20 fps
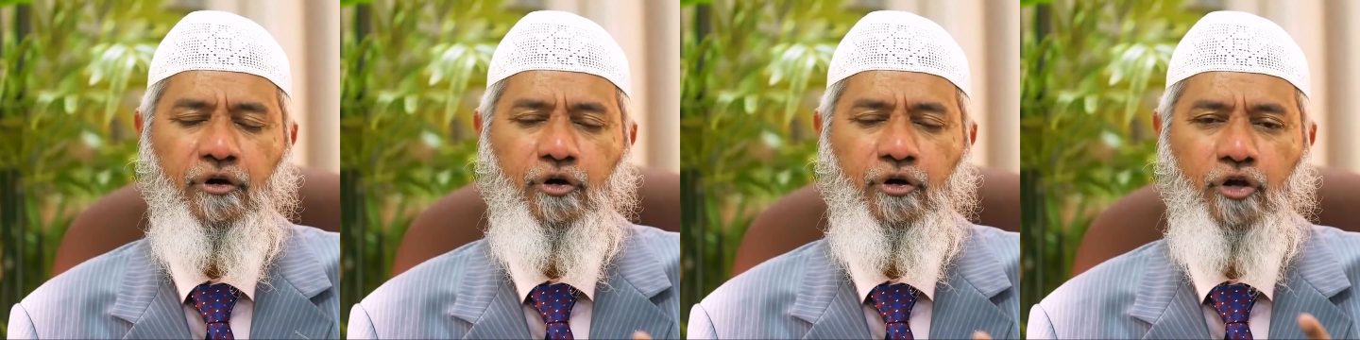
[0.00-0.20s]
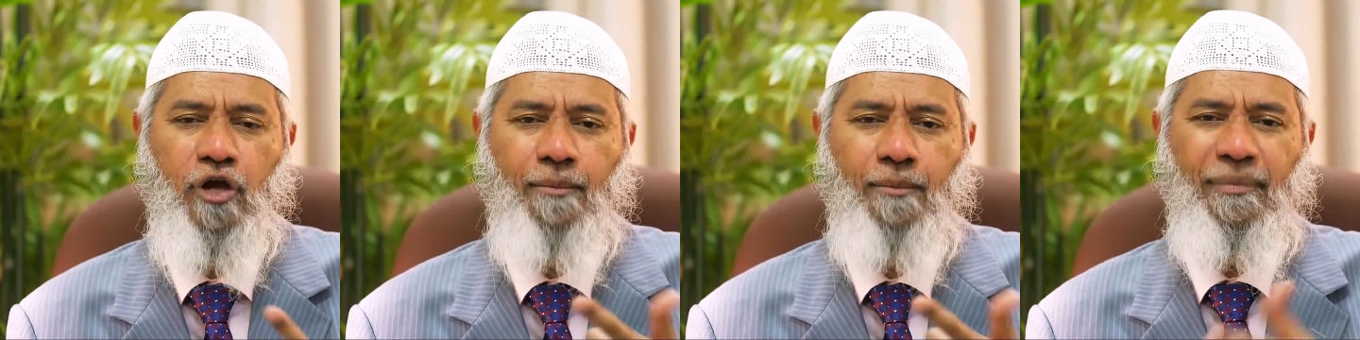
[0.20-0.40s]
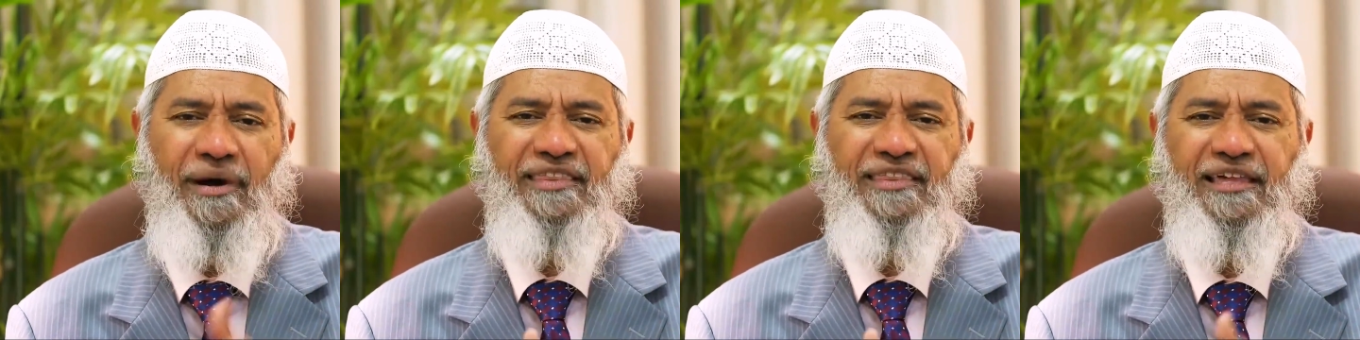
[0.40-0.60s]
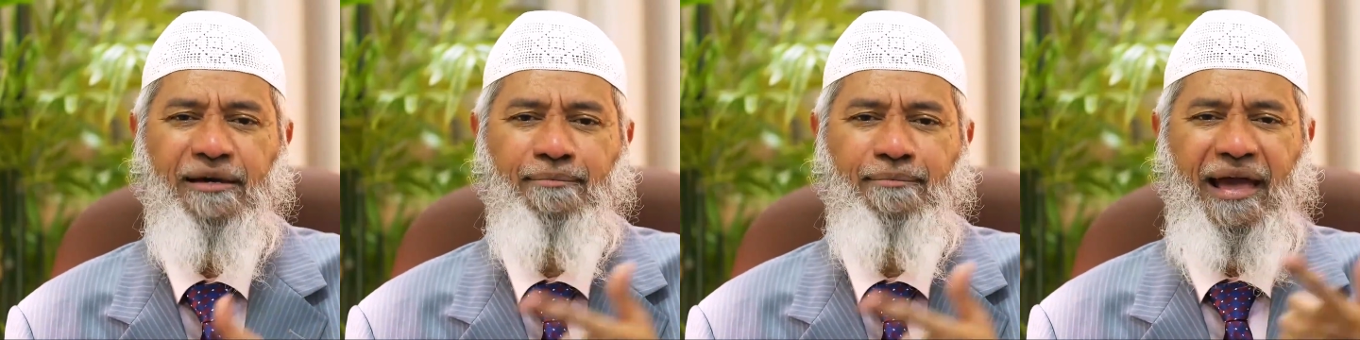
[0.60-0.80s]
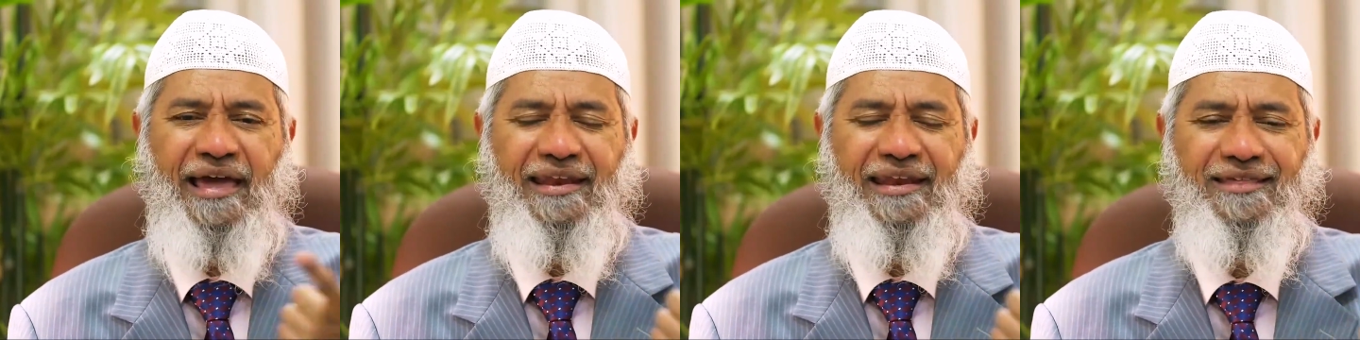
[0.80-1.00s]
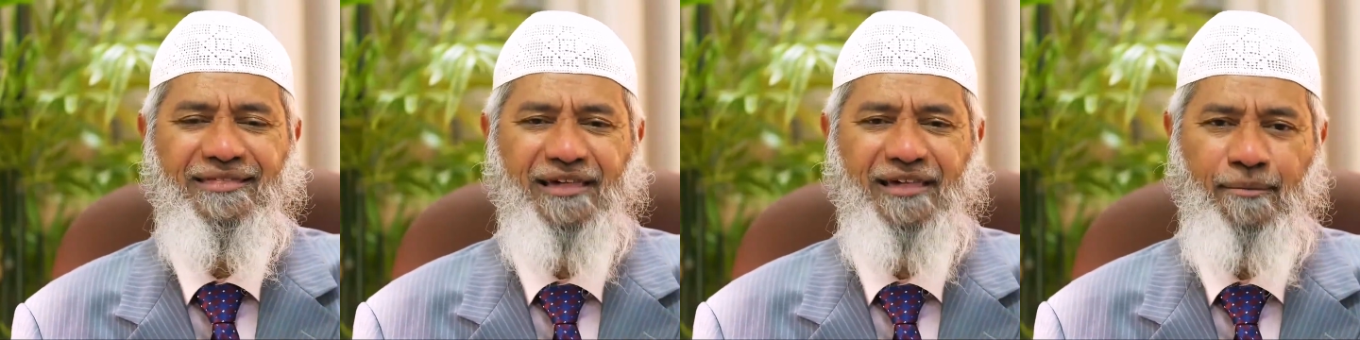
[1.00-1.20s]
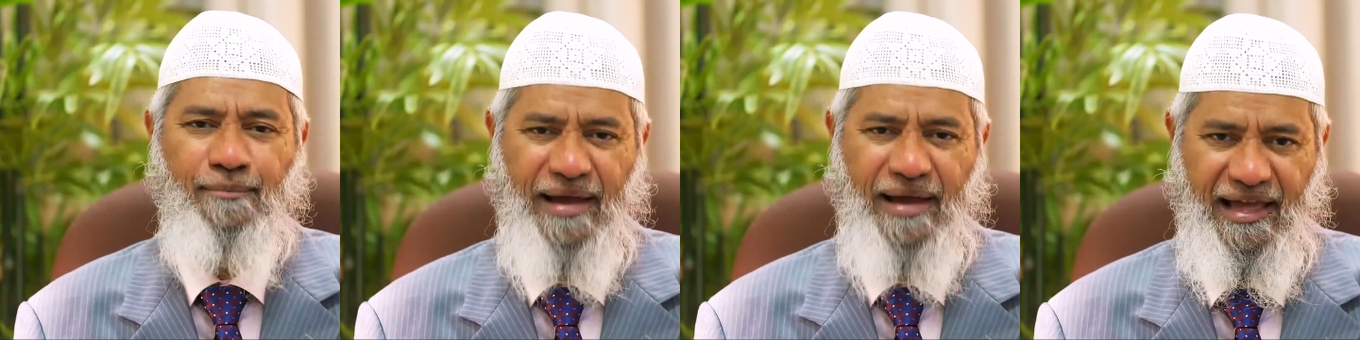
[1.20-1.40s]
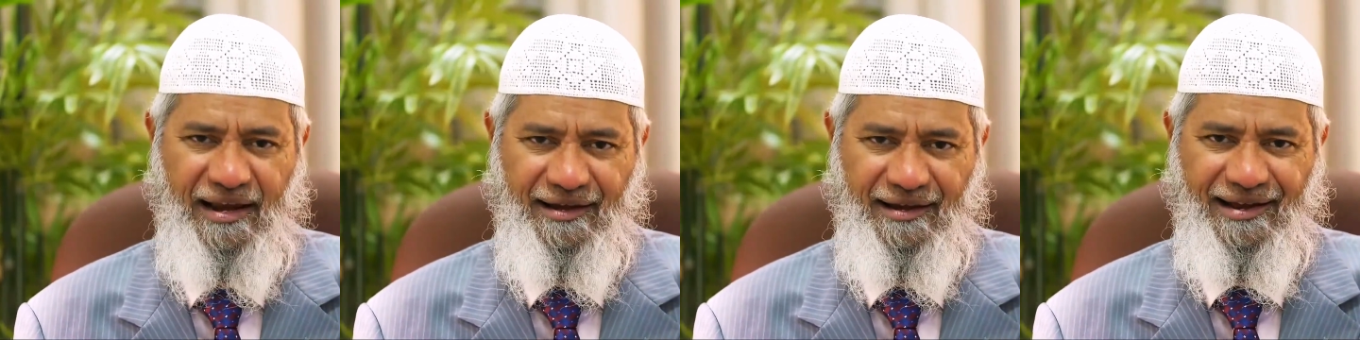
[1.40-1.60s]
your mother marries a
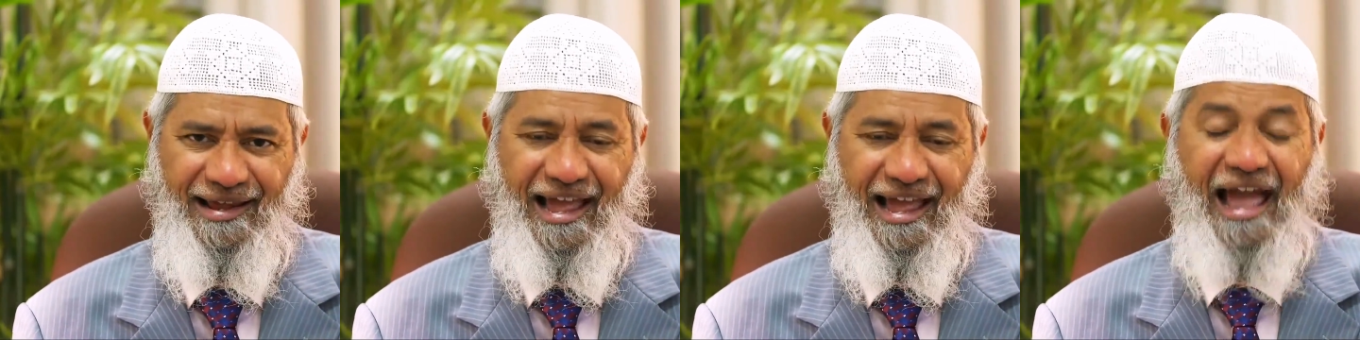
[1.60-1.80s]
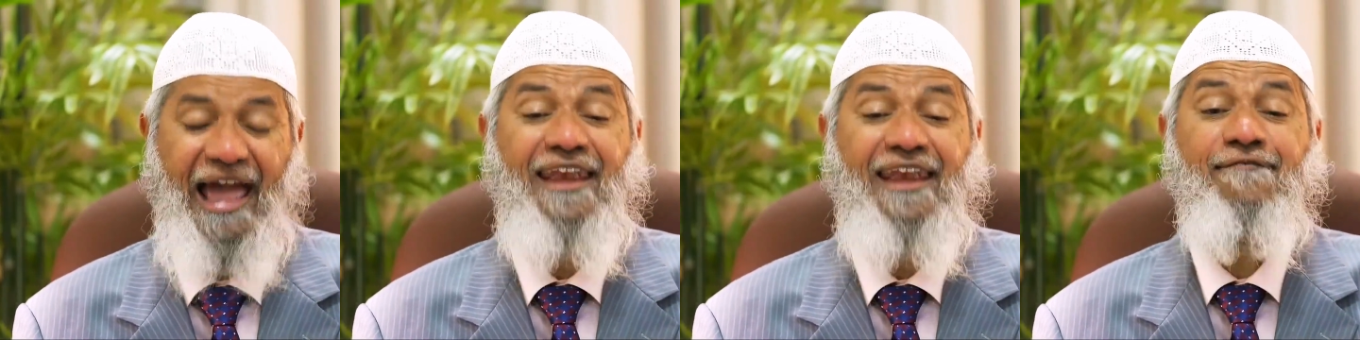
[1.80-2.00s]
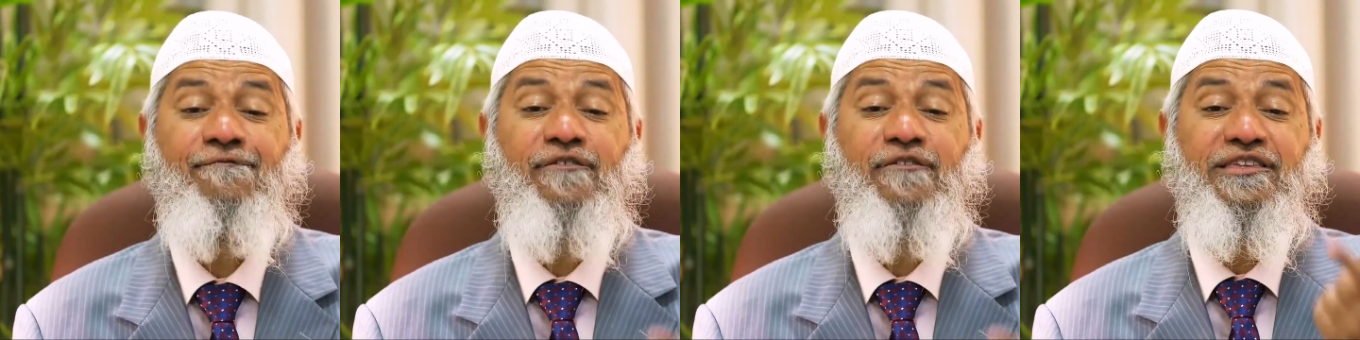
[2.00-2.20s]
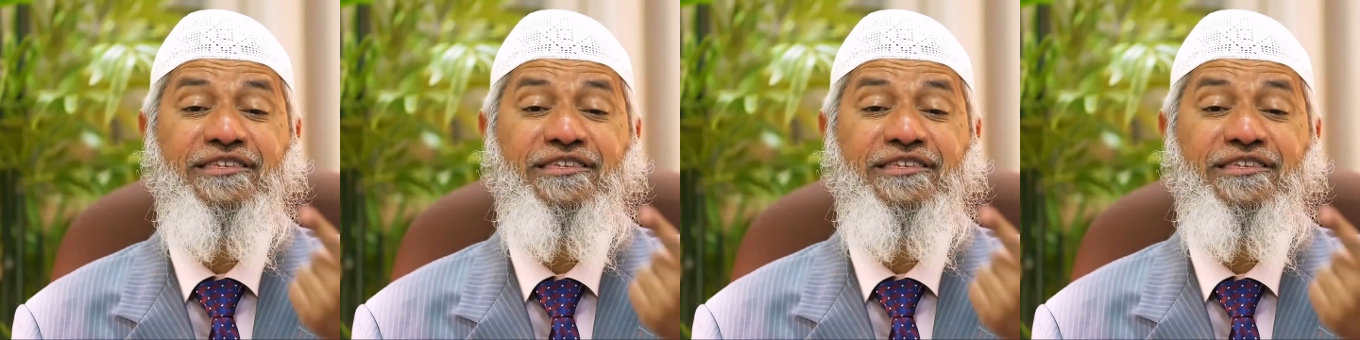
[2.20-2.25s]
man and if